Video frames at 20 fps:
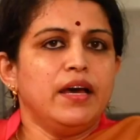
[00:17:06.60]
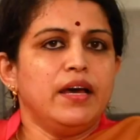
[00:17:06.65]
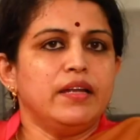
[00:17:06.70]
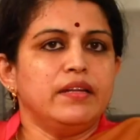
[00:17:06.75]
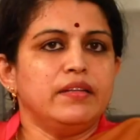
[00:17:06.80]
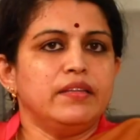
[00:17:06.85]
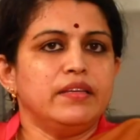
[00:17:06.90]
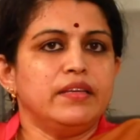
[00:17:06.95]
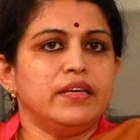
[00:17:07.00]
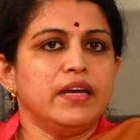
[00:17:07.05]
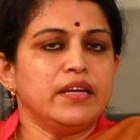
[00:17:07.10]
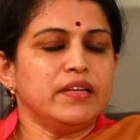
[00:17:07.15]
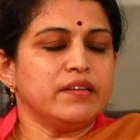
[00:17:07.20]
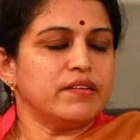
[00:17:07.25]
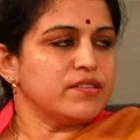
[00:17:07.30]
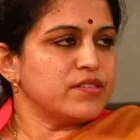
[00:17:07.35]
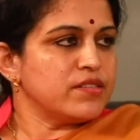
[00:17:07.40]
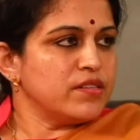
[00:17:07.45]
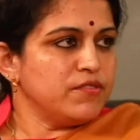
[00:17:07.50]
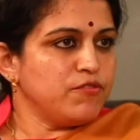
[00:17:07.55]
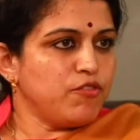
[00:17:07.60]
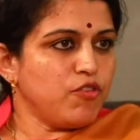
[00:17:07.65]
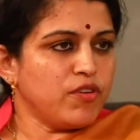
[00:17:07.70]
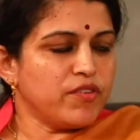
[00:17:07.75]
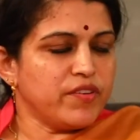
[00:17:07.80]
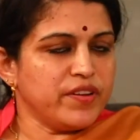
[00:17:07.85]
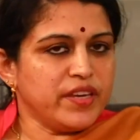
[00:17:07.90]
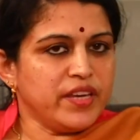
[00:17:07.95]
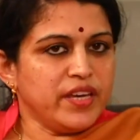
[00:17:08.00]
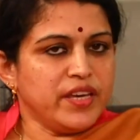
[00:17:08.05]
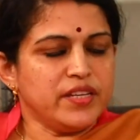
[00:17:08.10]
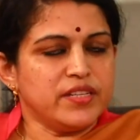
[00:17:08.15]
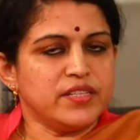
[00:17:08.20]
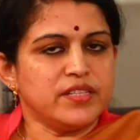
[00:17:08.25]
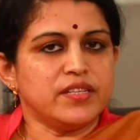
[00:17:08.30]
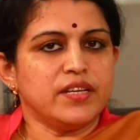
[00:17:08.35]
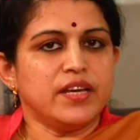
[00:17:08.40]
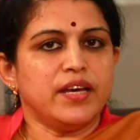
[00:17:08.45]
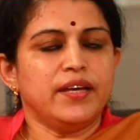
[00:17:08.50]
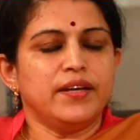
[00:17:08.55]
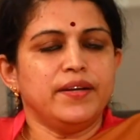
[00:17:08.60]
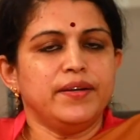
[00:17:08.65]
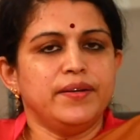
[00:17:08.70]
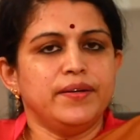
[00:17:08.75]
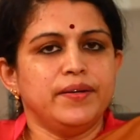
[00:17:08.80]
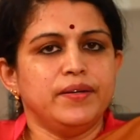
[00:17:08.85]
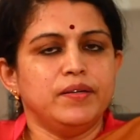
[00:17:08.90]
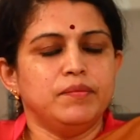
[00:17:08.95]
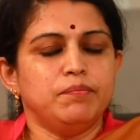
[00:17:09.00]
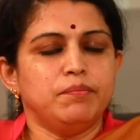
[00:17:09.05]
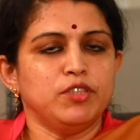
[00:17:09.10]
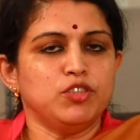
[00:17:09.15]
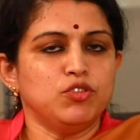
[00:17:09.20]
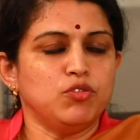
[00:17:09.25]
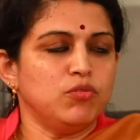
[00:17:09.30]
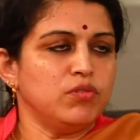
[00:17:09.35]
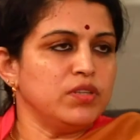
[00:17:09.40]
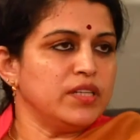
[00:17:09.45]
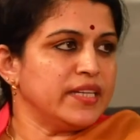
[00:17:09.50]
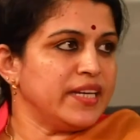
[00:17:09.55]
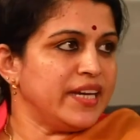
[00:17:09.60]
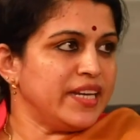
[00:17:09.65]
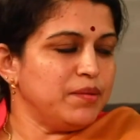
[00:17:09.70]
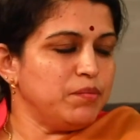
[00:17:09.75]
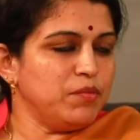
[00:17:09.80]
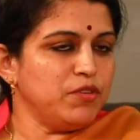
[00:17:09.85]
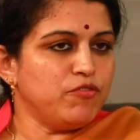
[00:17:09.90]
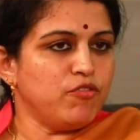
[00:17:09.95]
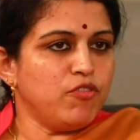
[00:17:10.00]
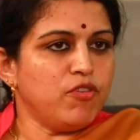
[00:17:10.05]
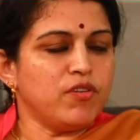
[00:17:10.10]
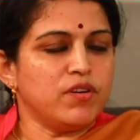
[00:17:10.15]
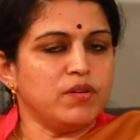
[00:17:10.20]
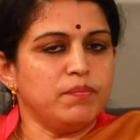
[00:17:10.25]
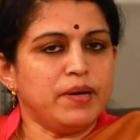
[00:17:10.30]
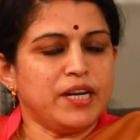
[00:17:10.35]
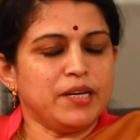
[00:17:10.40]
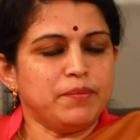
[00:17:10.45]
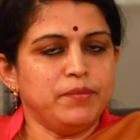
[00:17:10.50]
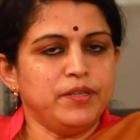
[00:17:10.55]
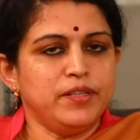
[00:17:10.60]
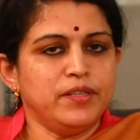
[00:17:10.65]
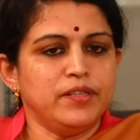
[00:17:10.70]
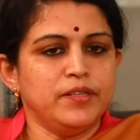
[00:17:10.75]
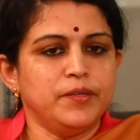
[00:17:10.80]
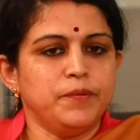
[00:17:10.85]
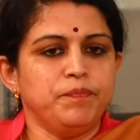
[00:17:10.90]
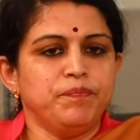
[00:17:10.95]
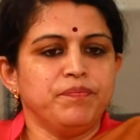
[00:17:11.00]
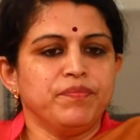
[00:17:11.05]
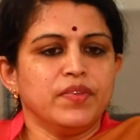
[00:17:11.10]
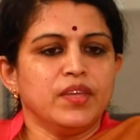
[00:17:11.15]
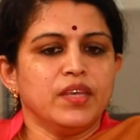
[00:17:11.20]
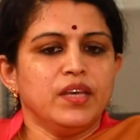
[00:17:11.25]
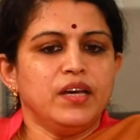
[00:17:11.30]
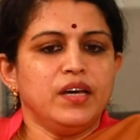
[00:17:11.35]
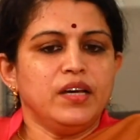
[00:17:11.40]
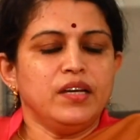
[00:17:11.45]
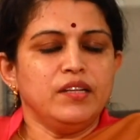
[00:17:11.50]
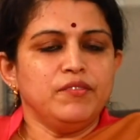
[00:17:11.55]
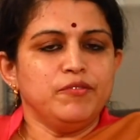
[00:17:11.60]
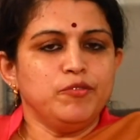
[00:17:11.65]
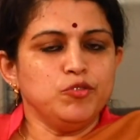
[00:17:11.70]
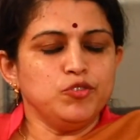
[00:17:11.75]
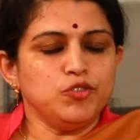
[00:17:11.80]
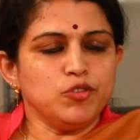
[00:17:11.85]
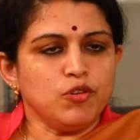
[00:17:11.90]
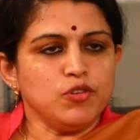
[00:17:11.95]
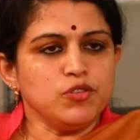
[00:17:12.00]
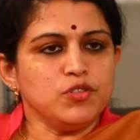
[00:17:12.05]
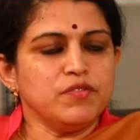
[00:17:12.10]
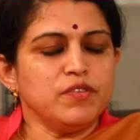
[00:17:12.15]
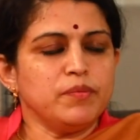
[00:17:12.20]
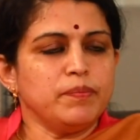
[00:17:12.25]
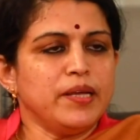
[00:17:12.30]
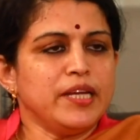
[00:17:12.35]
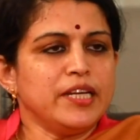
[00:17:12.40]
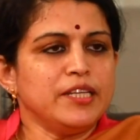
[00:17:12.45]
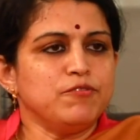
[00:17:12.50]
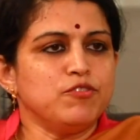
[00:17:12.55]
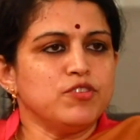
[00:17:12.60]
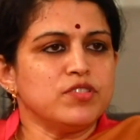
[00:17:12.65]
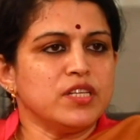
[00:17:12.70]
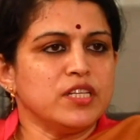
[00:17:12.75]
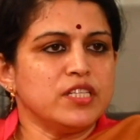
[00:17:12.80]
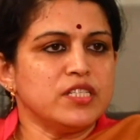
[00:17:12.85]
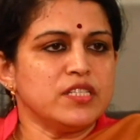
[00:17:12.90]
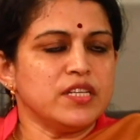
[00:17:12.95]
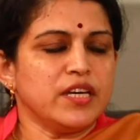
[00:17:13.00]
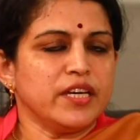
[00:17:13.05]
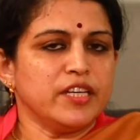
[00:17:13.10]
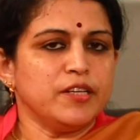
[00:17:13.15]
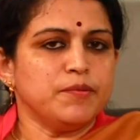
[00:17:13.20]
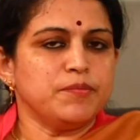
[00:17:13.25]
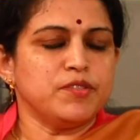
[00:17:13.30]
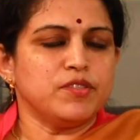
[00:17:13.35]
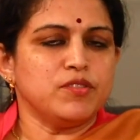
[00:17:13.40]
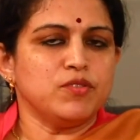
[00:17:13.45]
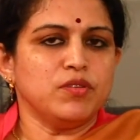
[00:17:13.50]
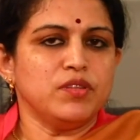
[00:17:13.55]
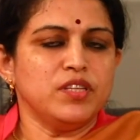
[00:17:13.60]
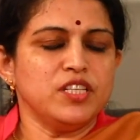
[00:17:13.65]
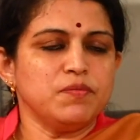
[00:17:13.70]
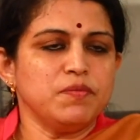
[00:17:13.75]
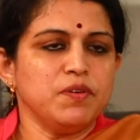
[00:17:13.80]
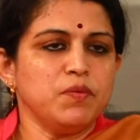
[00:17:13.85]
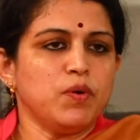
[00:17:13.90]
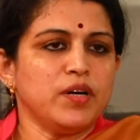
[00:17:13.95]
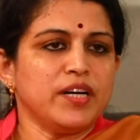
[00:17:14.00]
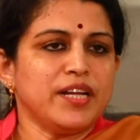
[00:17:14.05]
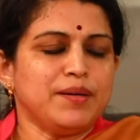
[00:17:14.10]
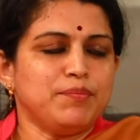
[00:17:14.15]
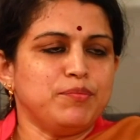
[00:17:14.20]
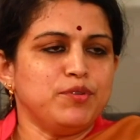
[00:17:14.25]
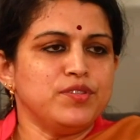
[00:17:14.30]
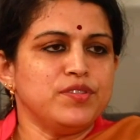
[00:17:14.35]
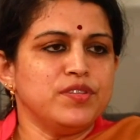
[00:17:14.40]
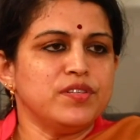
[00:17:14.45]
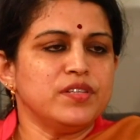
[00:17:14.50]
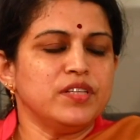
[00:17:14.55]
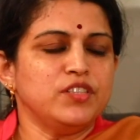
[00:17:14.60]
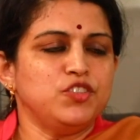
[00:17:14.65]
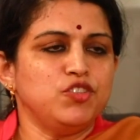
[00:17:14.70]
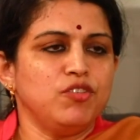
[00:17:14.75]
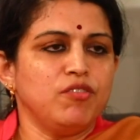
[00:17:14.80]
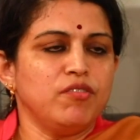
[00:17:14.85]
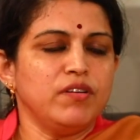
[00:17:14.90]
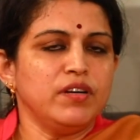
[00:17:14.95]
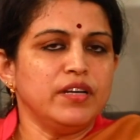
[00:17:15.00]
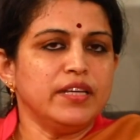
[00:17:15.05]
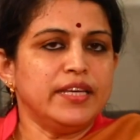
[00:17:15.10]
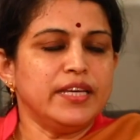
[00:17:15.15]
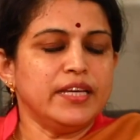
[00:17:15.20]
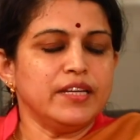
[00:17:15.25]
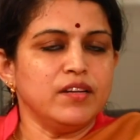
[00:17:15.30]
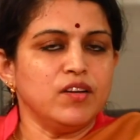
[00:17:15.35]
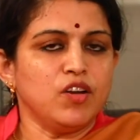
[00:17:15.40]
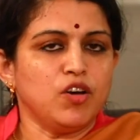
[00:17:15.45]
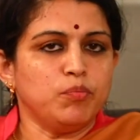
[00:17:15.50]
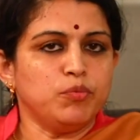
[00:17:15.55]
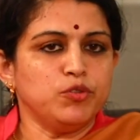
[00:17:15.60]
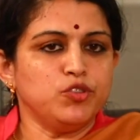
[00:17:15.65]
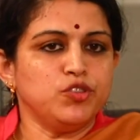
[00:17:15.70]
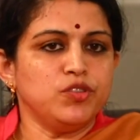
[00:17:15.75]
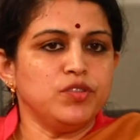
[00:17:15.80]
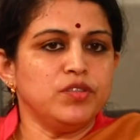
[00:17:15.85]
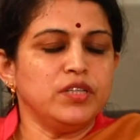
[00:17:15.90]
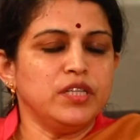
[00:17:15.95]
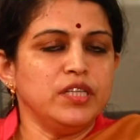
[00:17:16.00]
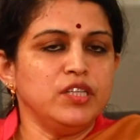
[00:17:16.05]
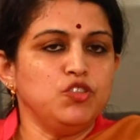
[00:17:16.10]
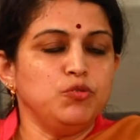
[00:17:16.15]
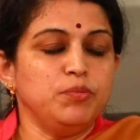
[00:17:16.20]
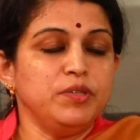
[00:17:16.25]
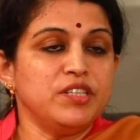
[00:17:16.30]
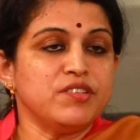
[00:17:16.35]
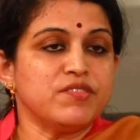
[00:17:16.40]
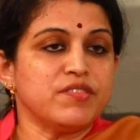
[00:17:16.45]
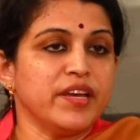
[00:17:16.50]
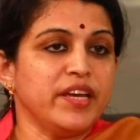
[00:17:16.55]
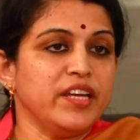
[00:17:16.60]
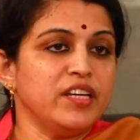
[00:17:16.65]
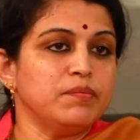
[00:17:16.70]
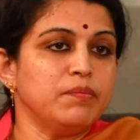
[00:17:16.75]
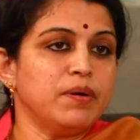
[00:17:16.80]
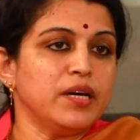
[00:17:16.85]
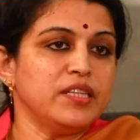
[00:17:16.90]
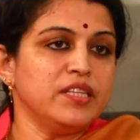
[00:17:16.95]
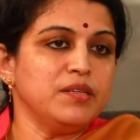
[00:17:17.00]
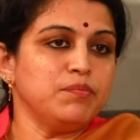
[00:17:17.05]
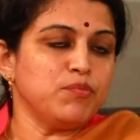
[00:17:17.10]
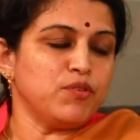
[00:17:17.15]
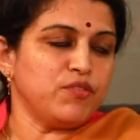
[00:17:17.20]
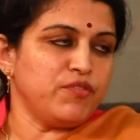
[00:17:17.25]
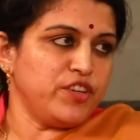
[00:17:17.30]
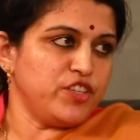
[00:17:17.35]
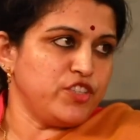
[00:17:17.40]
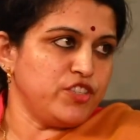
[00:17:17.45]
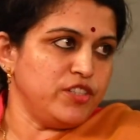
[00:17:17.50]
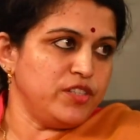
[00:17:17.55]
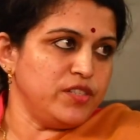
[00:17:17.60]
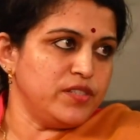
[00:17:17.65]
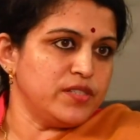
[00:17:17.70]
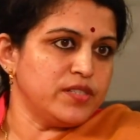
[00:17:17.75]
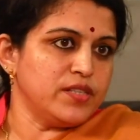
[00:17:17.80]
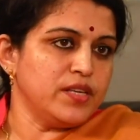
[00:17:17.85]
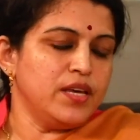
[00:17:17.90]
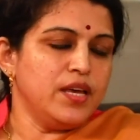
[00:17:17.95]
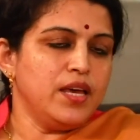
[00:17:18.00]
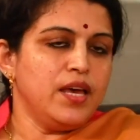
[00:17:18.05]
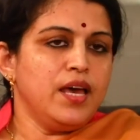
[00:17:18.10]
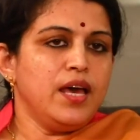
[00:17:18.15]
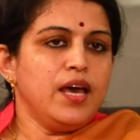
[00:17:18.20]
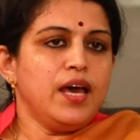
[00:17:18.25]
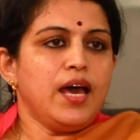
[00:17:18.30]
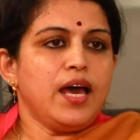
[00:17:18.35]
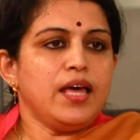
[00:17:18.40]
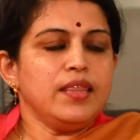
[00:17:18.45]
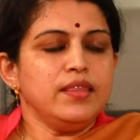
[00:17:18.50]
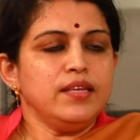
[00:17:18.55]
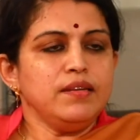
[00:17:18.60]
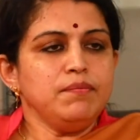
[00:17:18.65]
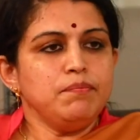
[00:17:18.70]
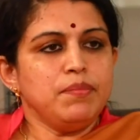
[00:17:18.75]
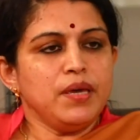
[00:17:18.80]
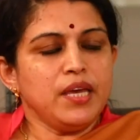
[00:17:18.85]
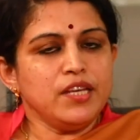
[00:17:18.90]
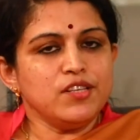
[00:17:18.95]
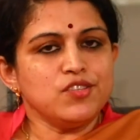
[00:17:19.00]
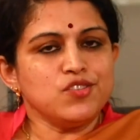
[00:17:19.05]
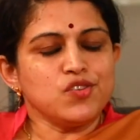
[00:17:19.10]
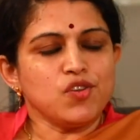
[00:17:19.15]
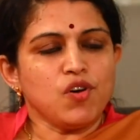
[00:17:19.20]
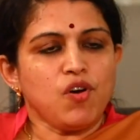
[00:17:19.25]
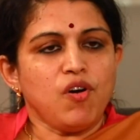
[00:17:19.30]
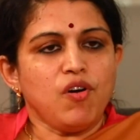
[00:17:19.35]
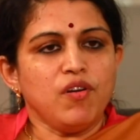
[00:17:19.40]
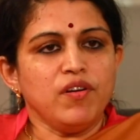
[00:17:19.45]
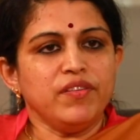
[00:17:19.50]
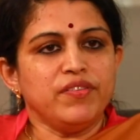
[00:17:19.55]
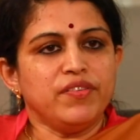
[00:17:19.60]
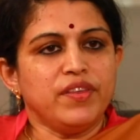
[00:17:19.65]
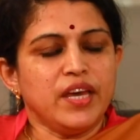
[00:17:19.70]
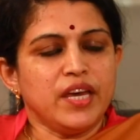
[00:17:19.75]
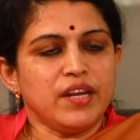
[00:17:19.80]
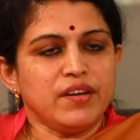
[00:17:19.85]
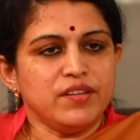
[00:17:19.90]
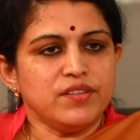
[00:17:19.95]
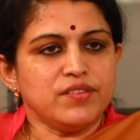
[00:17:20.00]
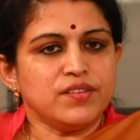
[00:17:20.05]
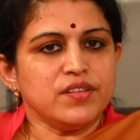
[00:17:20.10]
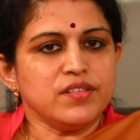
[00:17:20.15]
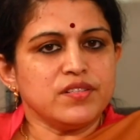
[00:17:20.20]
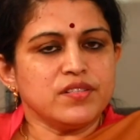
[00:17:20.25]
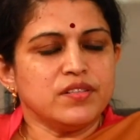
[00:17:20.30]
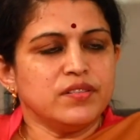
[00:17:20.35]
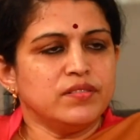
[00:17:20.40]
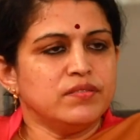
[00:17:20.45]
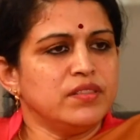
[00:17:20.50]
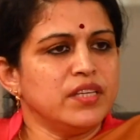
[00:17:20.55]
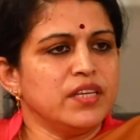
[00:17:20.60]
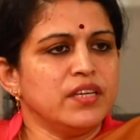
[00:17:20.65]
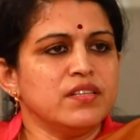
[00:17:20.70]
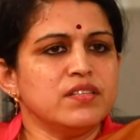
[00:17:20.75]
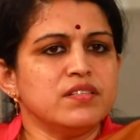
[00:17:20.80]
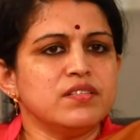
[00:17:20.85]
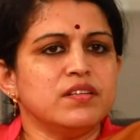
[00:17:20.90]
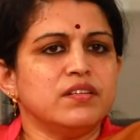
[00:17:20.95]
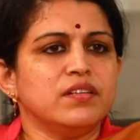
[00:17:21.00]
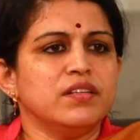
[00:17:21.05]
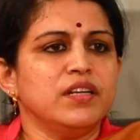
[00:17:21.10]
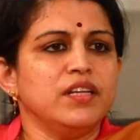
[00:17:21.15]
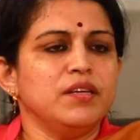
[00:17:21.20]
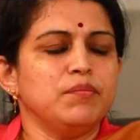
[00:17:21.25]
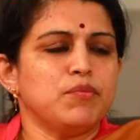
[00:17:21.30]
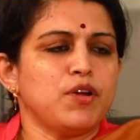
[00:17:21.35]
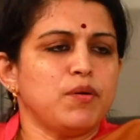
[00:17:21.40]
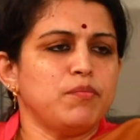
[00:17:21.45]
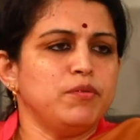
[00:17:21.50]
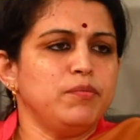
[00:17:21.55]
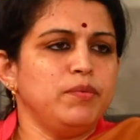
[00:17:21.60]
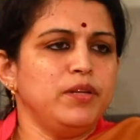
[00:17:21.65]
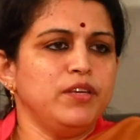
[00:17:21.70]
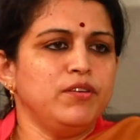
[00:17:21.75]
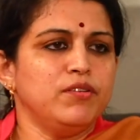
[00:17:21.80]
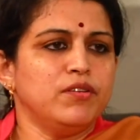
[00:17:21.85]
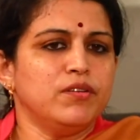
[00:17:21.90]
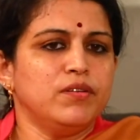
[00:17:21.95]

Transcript: and the Gary Kristen for cricket, and Padukone Academy for the badminton. And in future also we're planning for such tie-ups. So this way what happens is that children get an opportunity to be trained by the professionals. And then based on their interest, they can certainly probably,